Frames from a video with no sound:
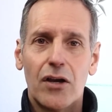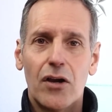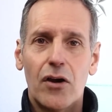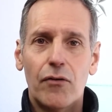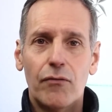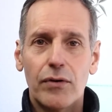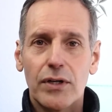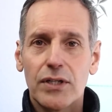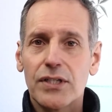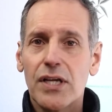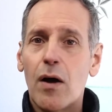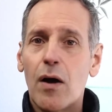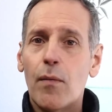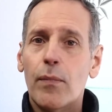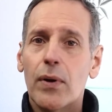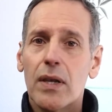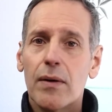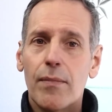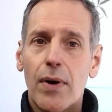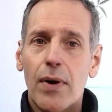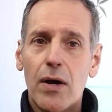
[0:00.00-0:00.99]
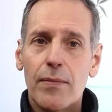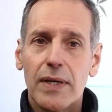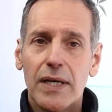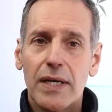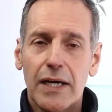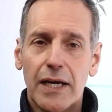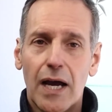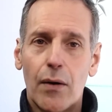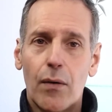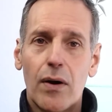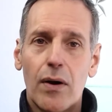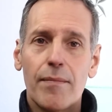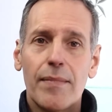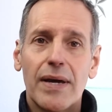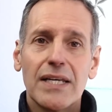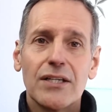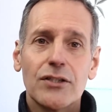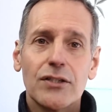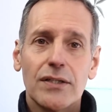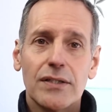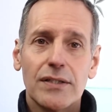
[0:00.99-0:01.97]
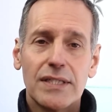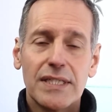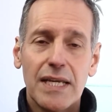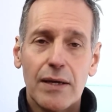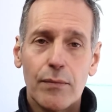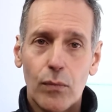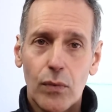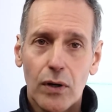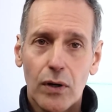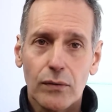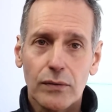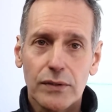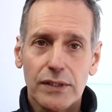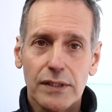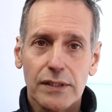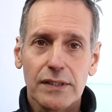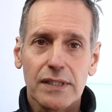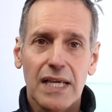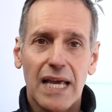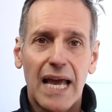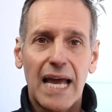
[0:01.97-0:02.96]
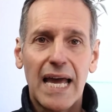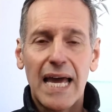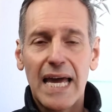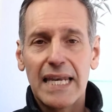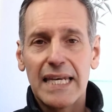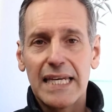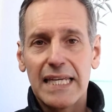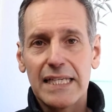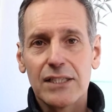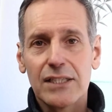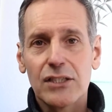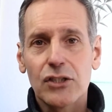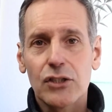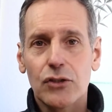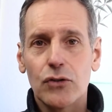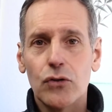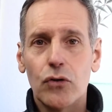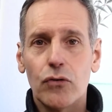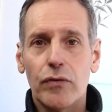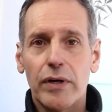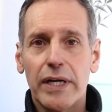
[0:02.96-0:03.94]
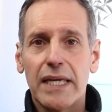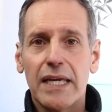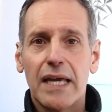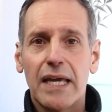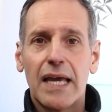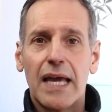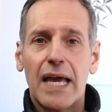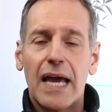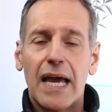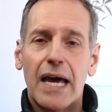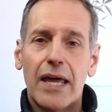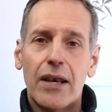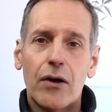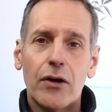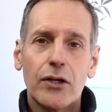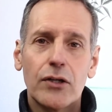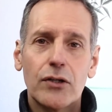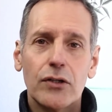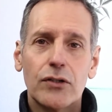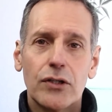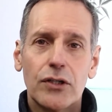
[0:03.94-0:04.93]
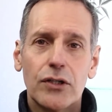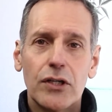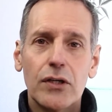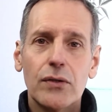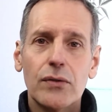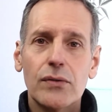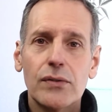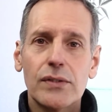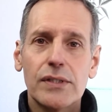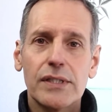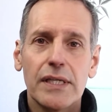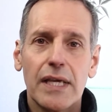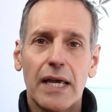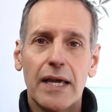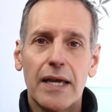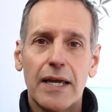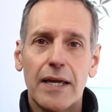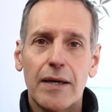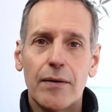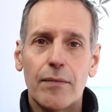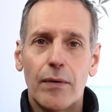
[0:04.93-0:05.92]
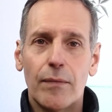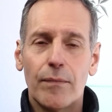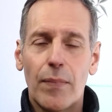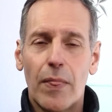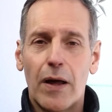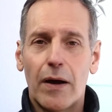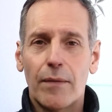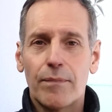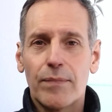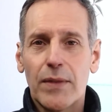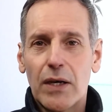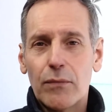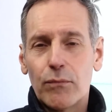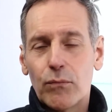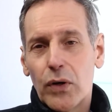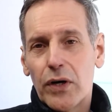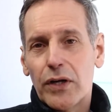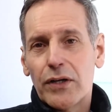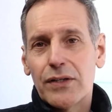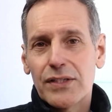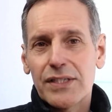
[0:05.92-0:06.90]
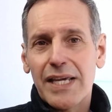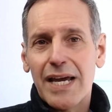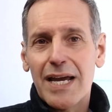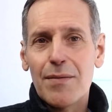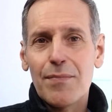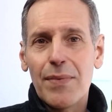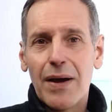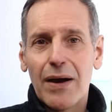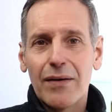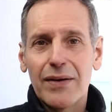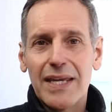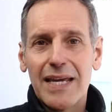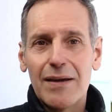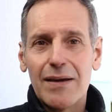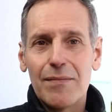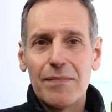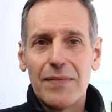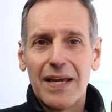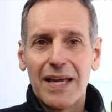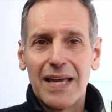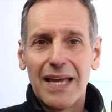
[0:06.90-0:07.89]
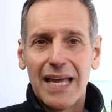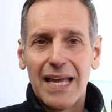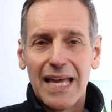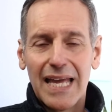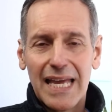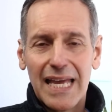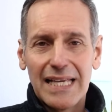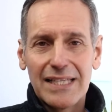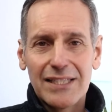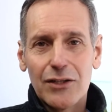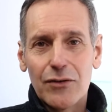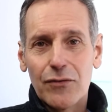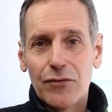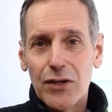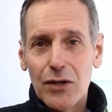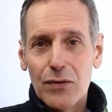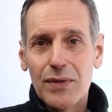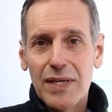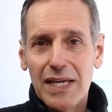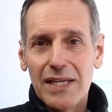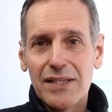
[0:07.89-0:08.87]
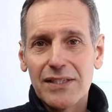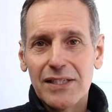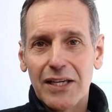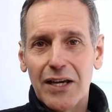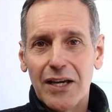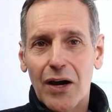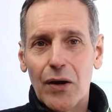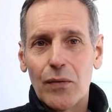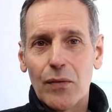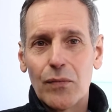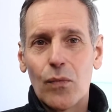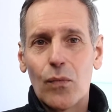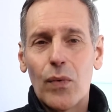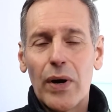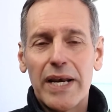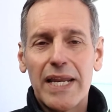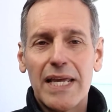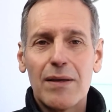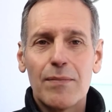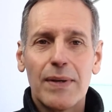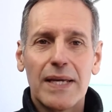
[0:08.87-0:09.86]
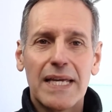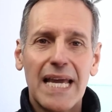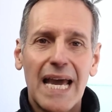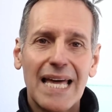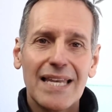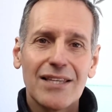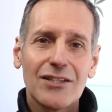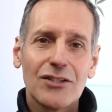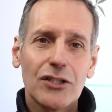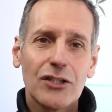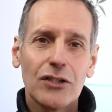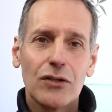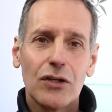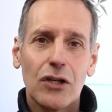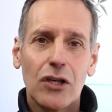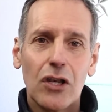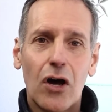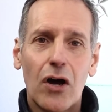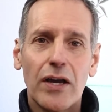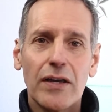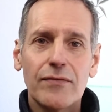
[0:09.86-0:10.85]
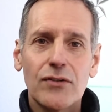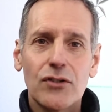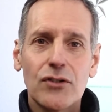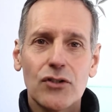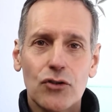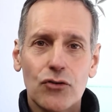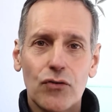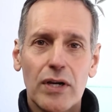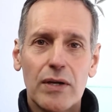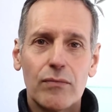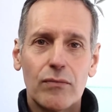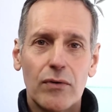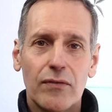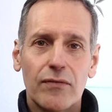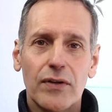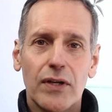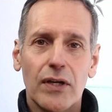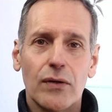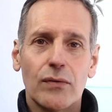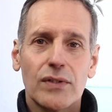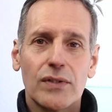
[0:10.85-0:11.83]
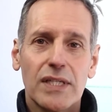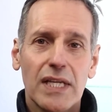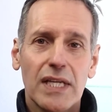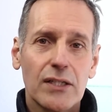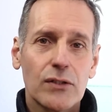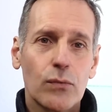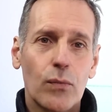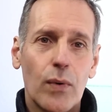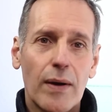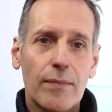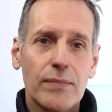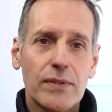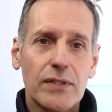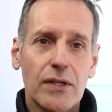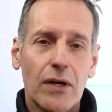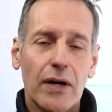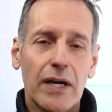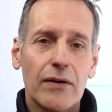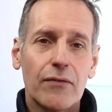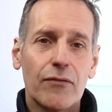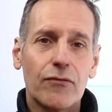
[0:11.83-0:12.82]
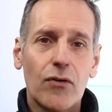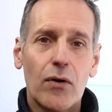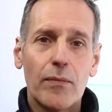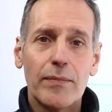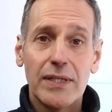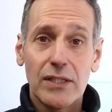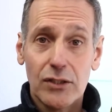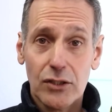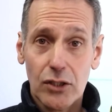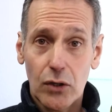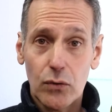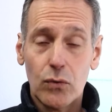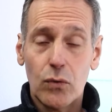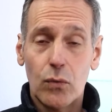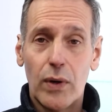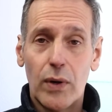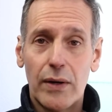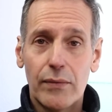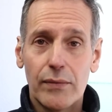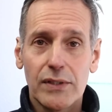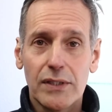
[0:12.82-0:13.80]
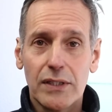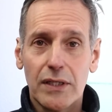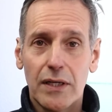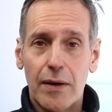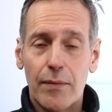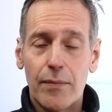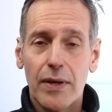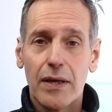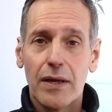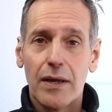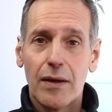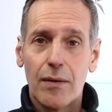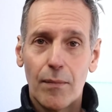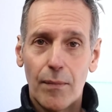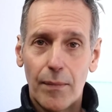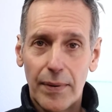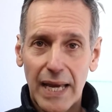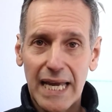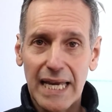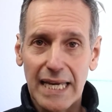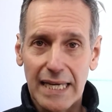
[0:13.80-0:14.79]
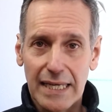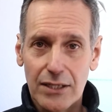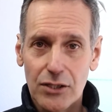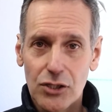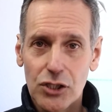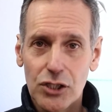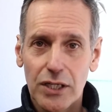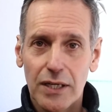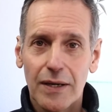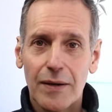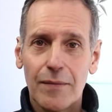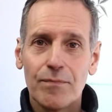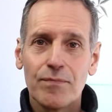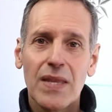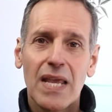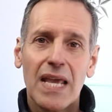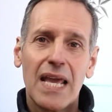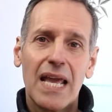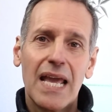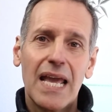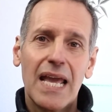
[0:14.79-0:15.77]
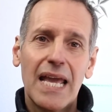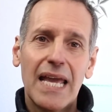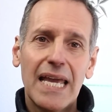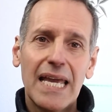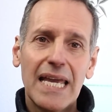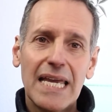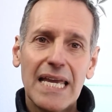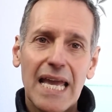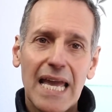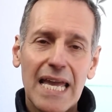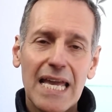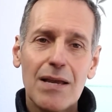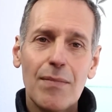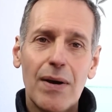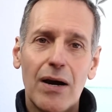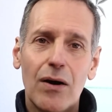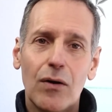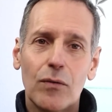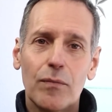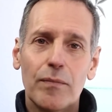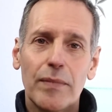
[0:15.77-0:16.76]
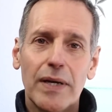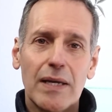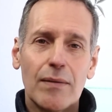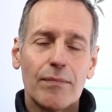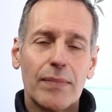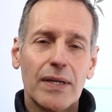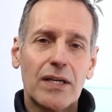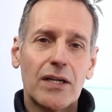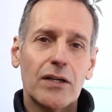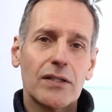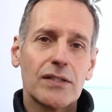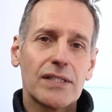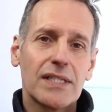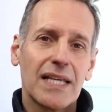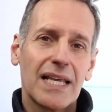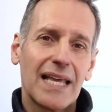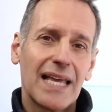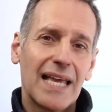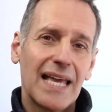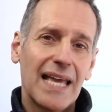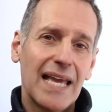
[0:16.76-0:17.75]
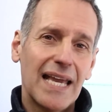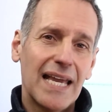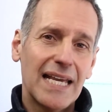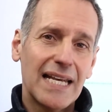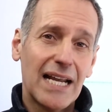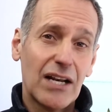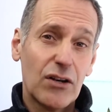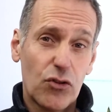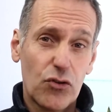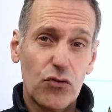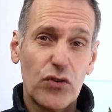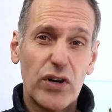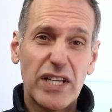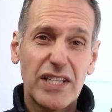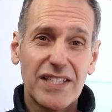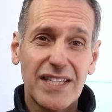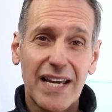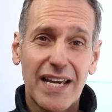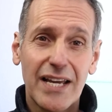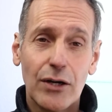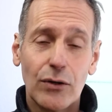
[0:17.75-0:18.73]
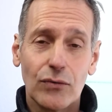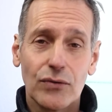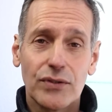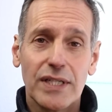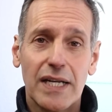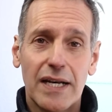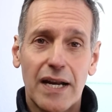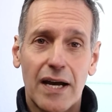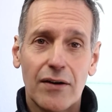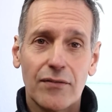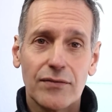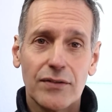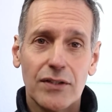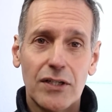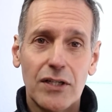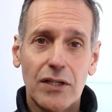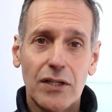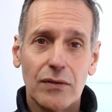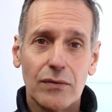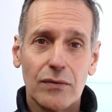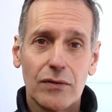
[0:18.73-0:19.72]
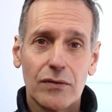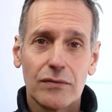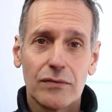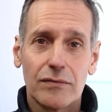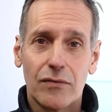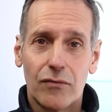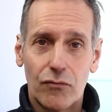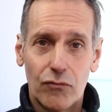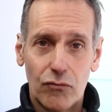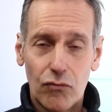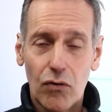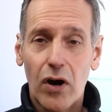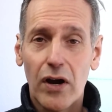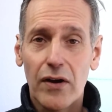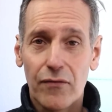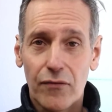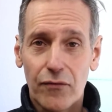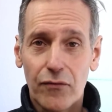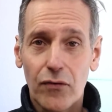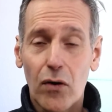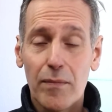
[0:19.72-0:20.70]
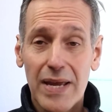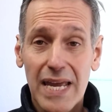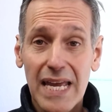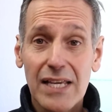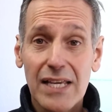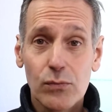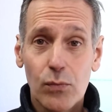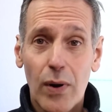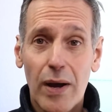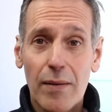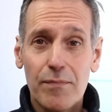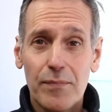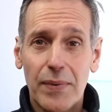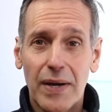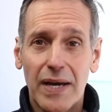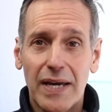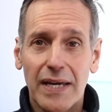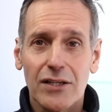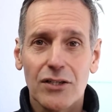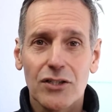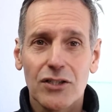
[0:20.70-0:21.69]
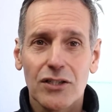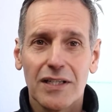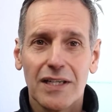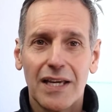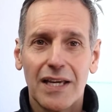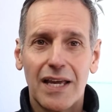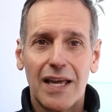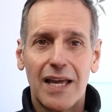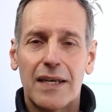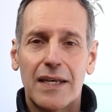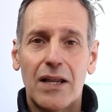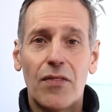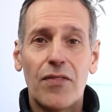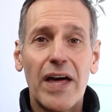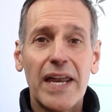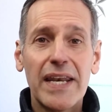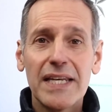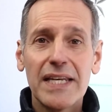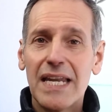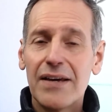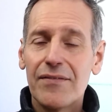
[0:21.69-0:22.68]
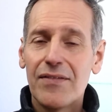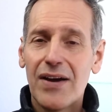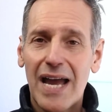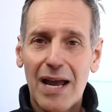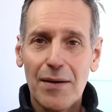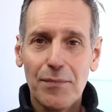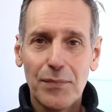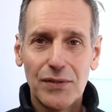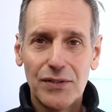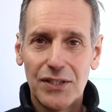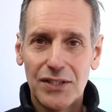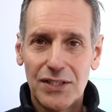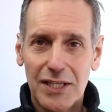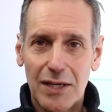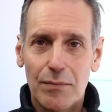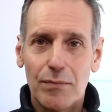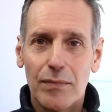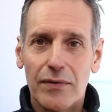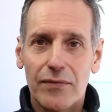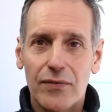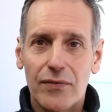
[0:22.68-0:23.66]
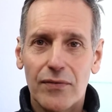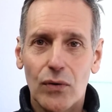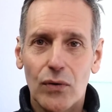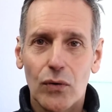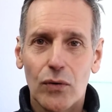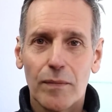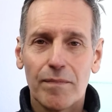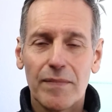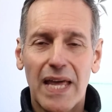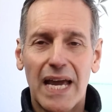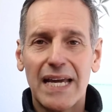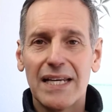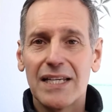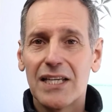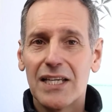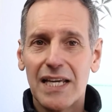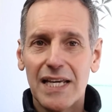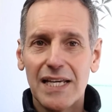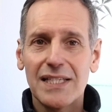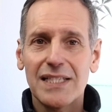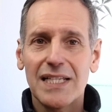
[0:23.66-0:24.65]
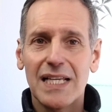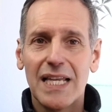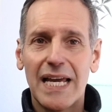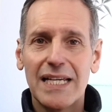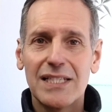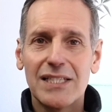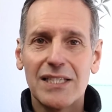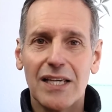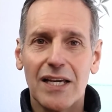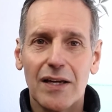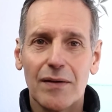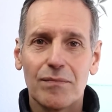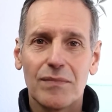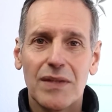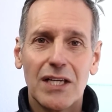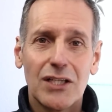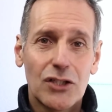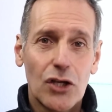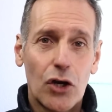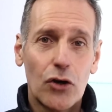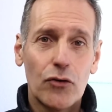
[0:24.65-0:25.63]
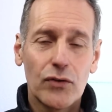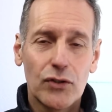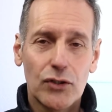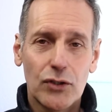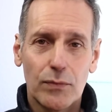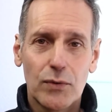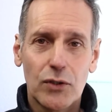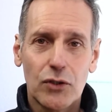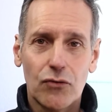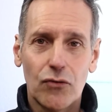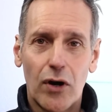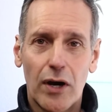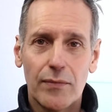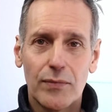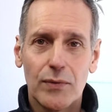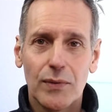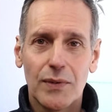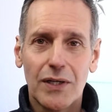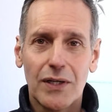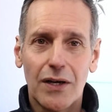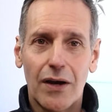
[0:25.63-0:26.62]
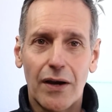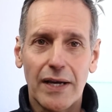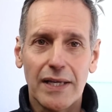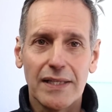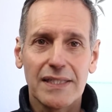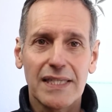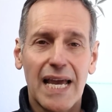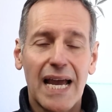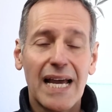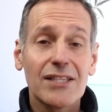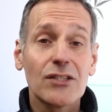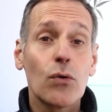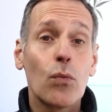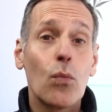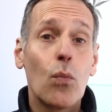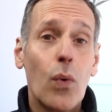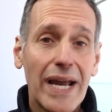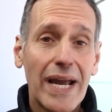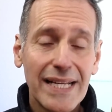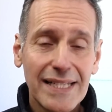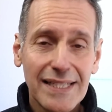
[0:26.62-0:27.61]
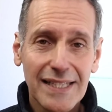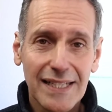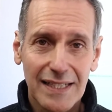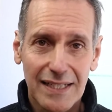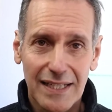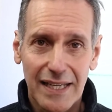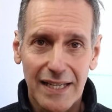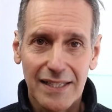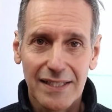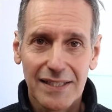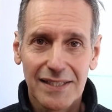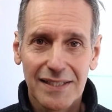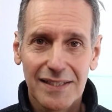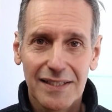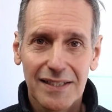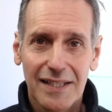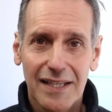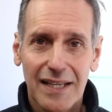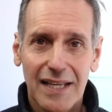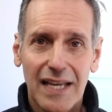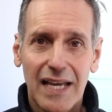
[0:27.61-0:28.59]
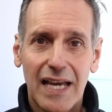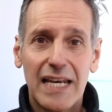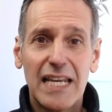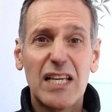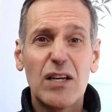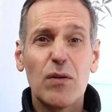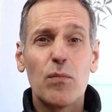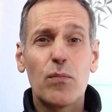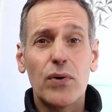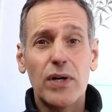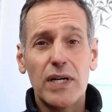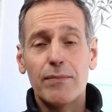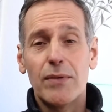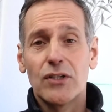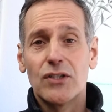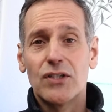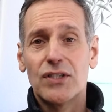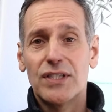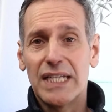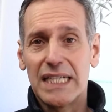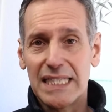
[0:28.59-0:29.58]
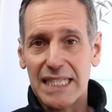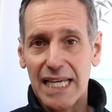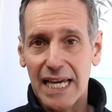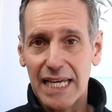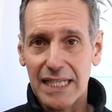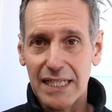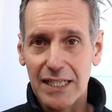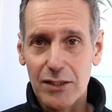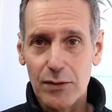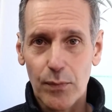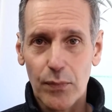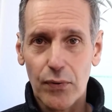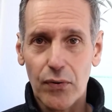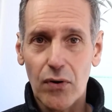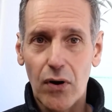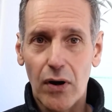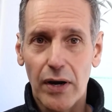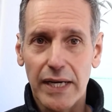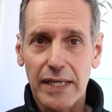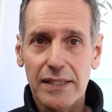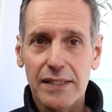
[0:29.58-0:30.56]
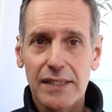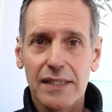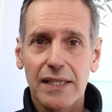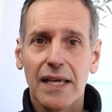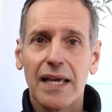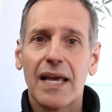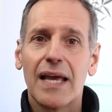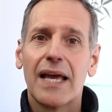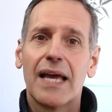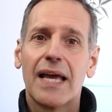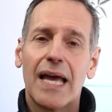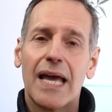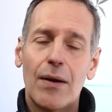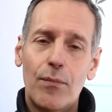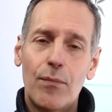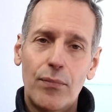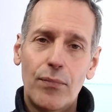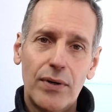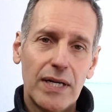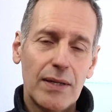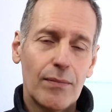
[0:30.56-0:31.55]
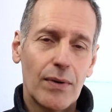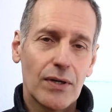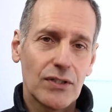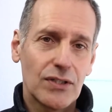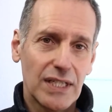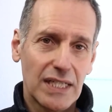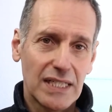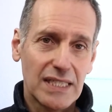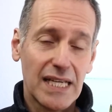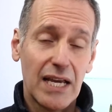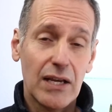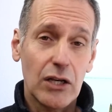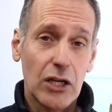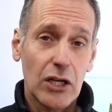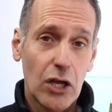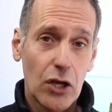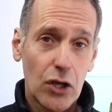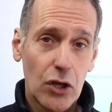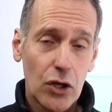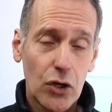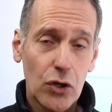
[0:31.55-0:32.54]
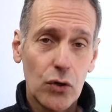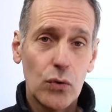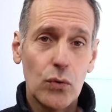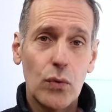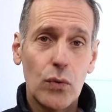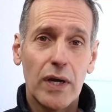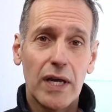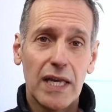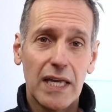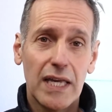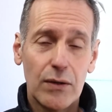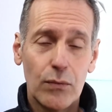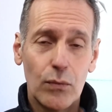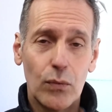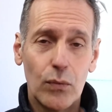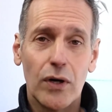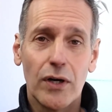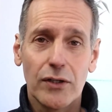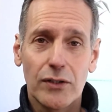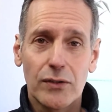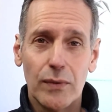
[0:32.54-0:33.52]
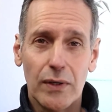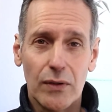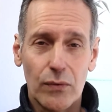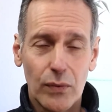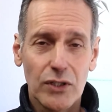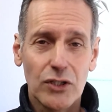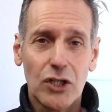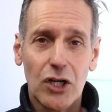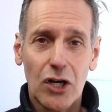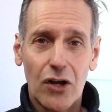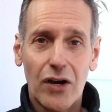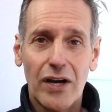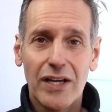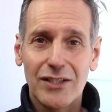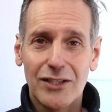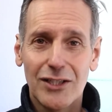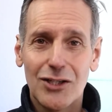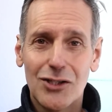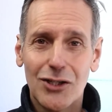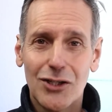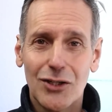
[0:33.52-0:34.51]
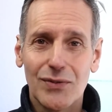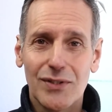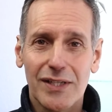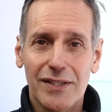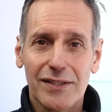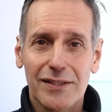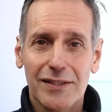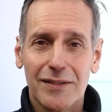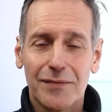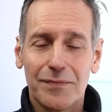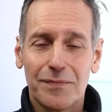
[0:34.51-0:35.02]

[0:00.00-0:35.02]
For example, a moment ago I mentioned Tim Walters and his story, and I could use, what I could say about him is that a few years ago, when he began to live stream reviews to his website from his Total Wellness Club page, he emailed me because he'd had 3 sales in an afternoon right from his web page. Now, that had never happened to Tim before, and years later he's oversubscribed with clients, has a waiting list, and he can pretty much dictate his price and pretty much dictate who he works with, which clients he chooses.